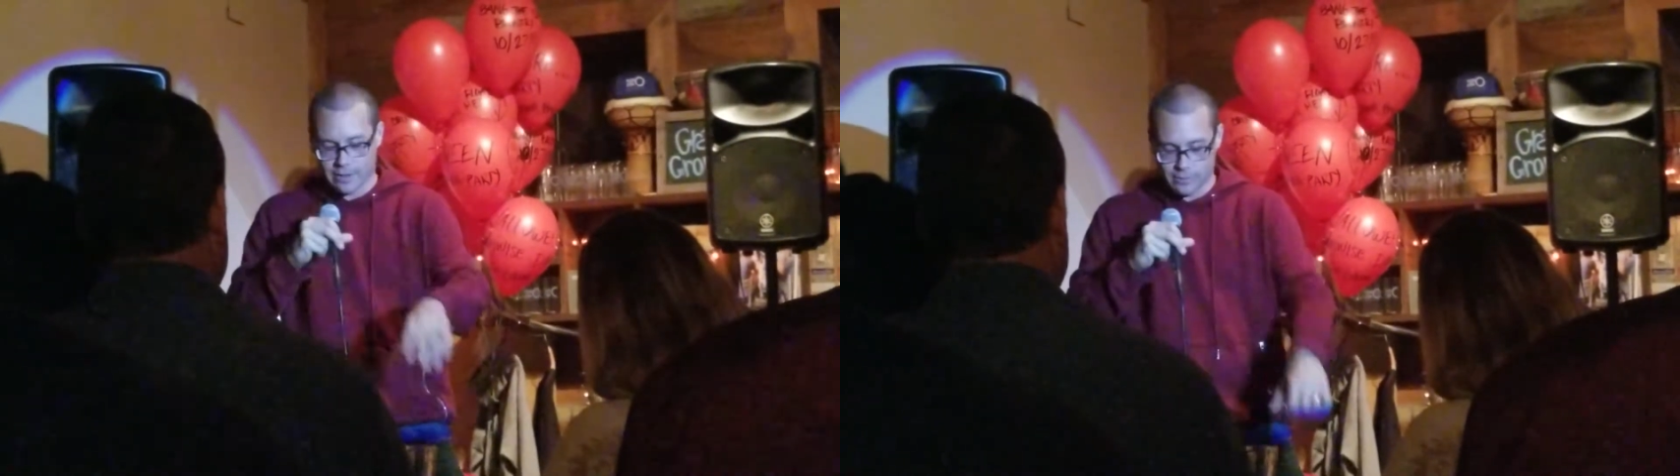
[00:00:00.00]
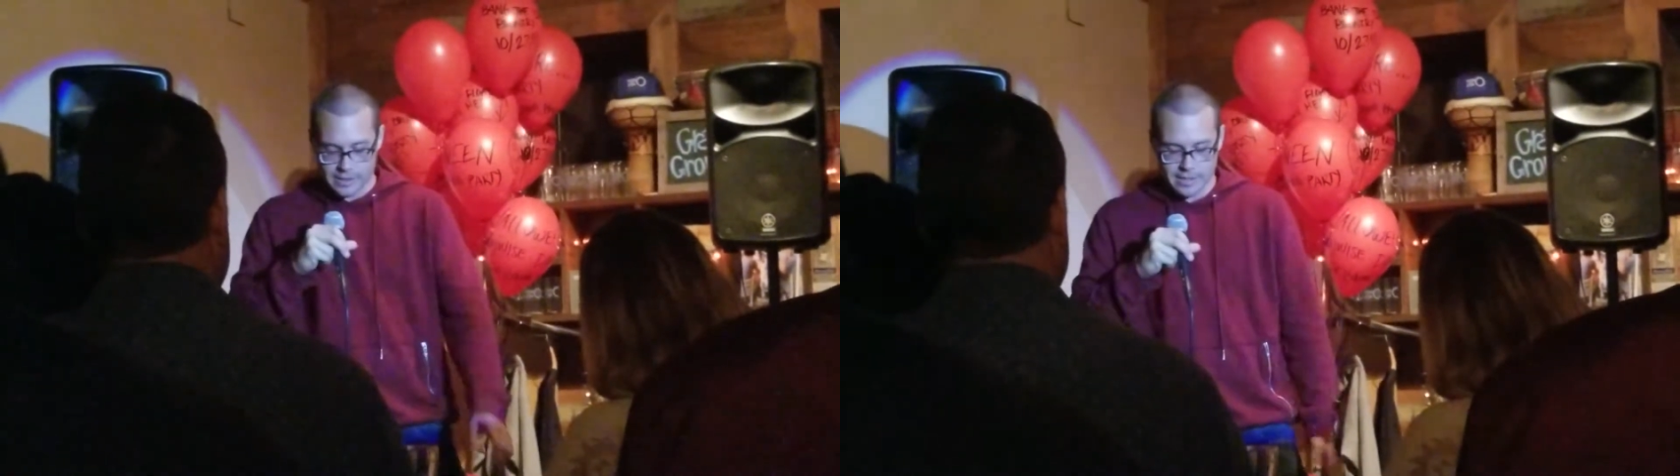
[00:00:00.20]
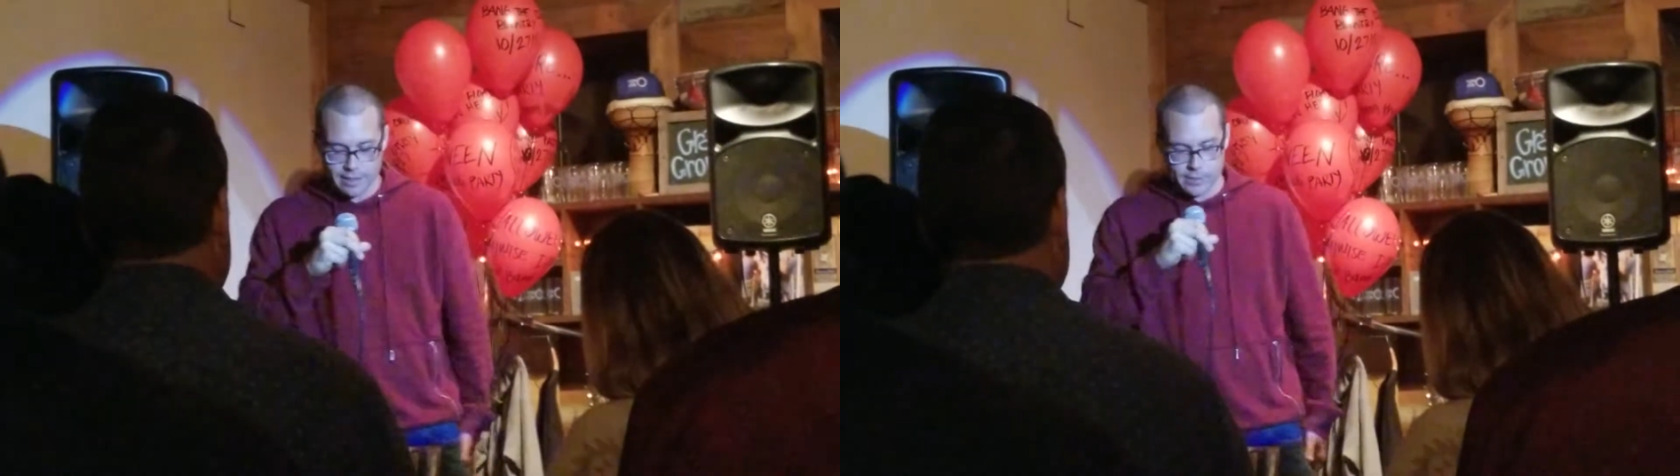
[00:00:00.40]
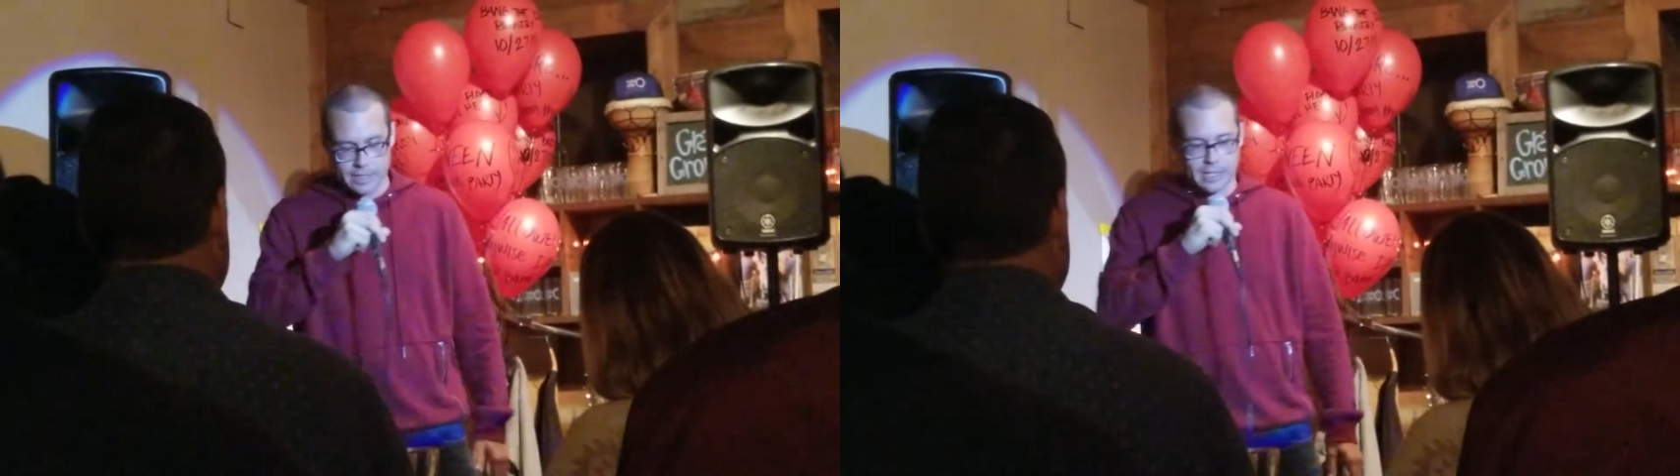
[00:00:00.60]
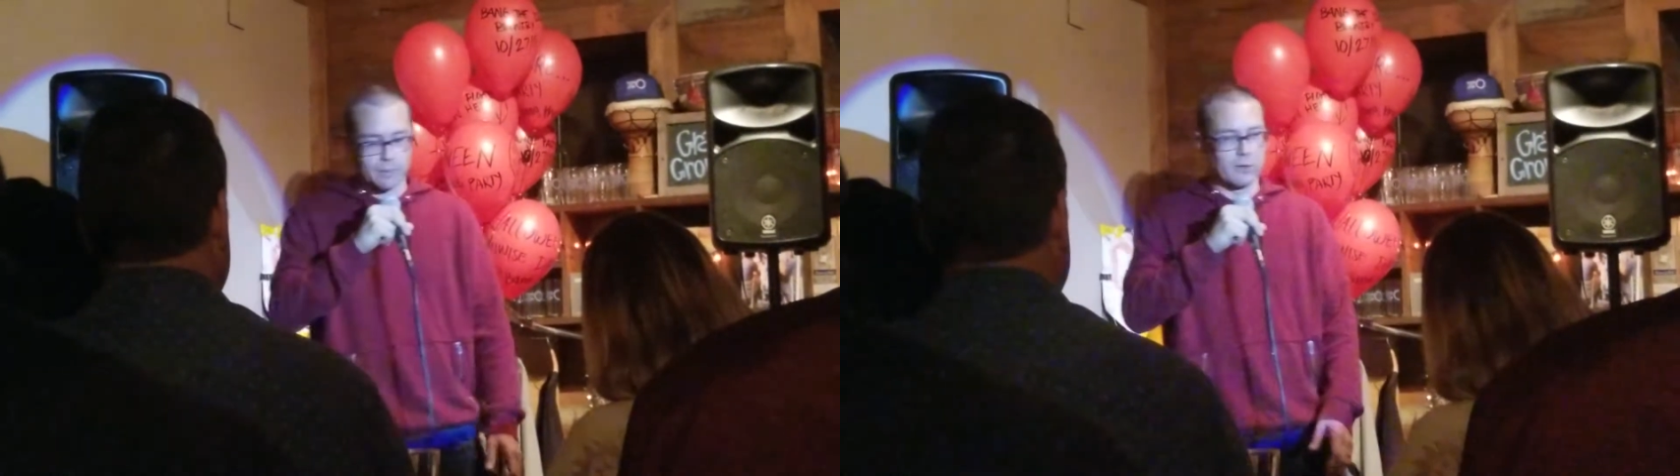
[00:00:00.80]
That was a
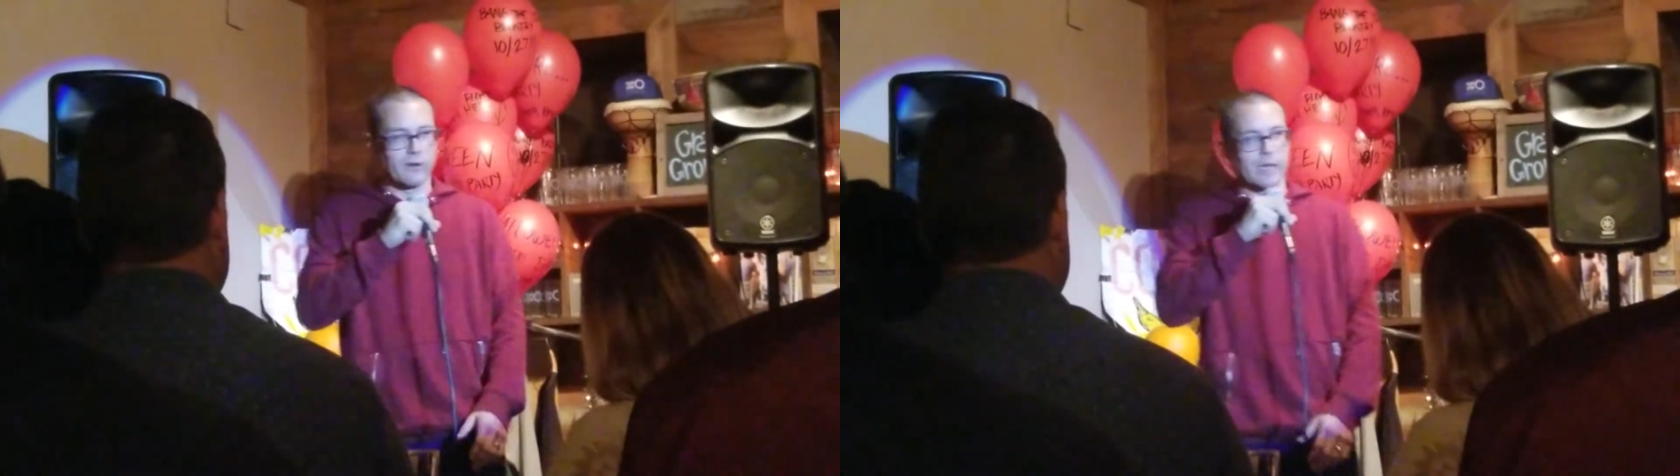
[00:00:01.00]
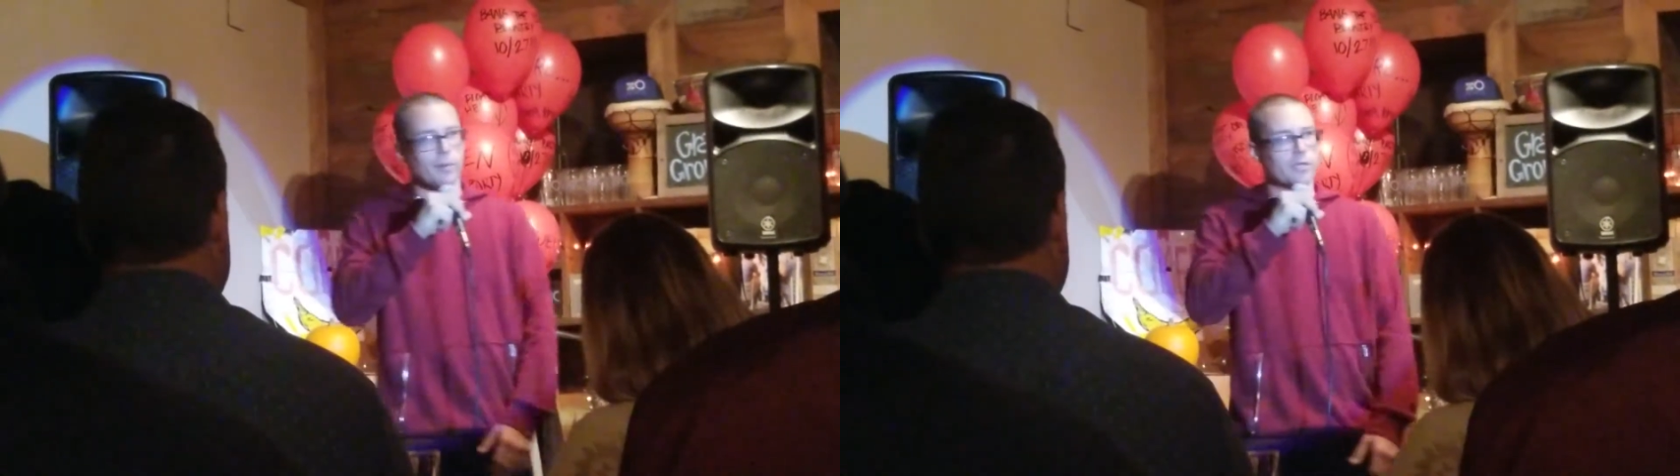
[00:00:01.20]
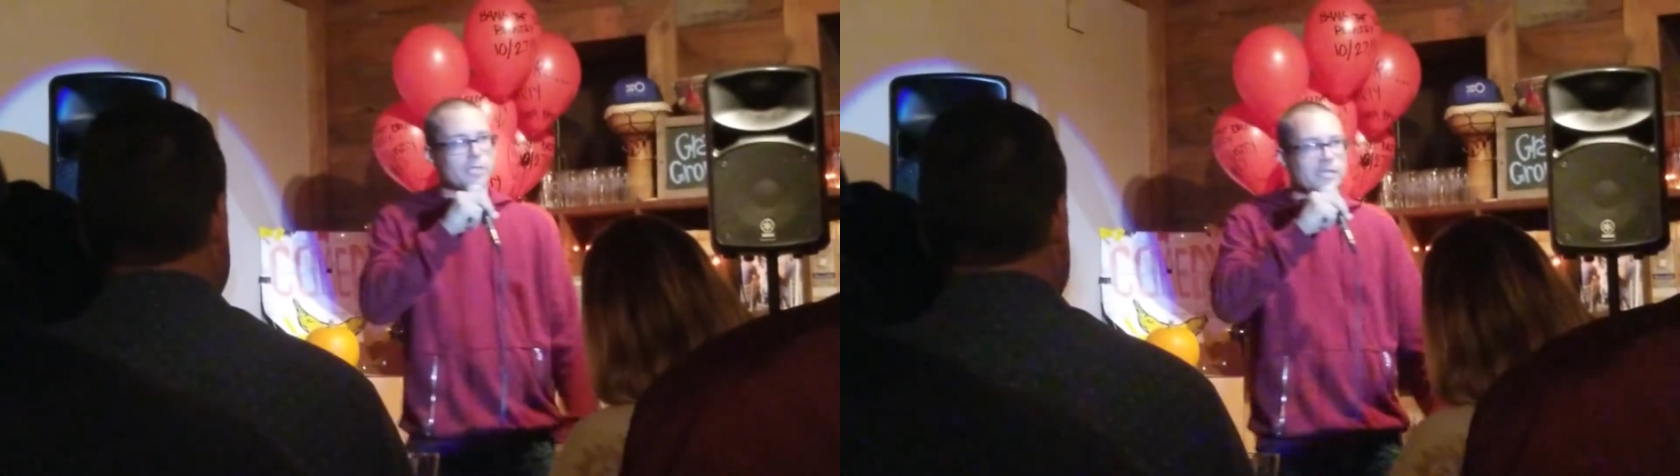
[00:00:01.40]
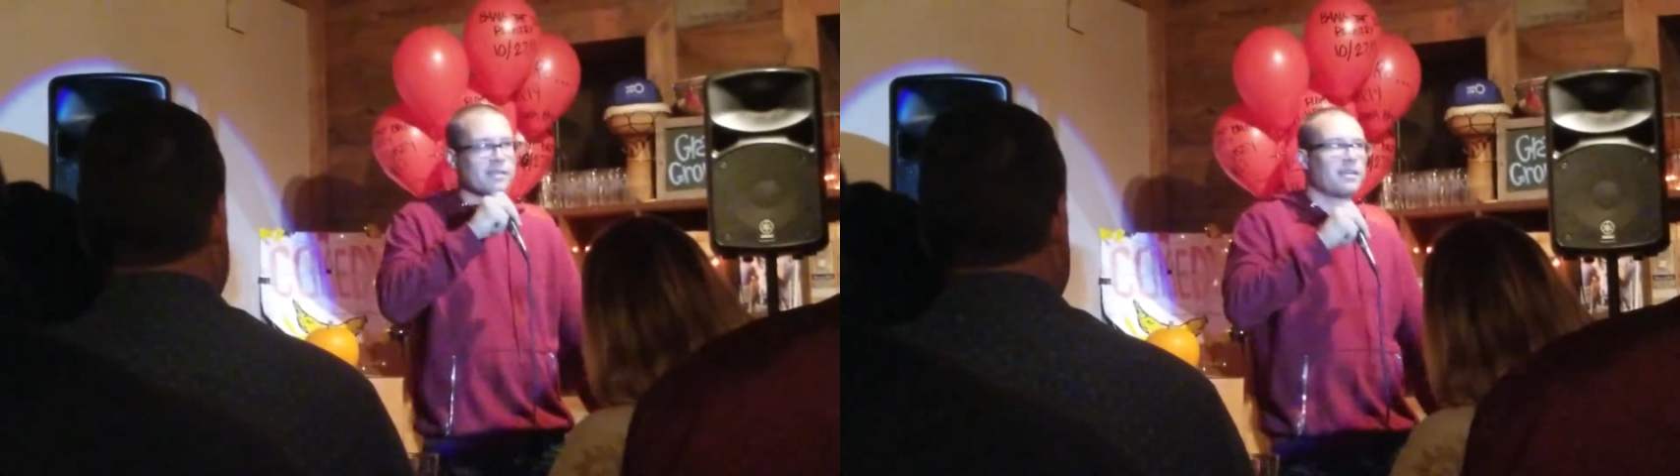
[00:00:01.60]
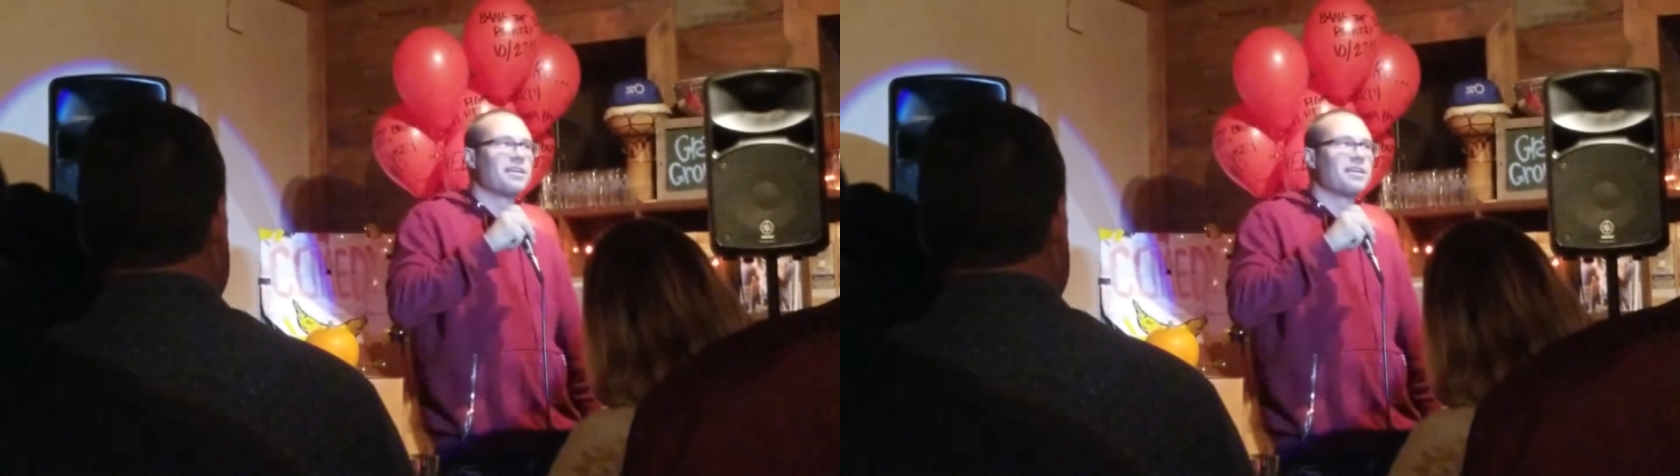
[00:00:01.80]
dick move. I apologize.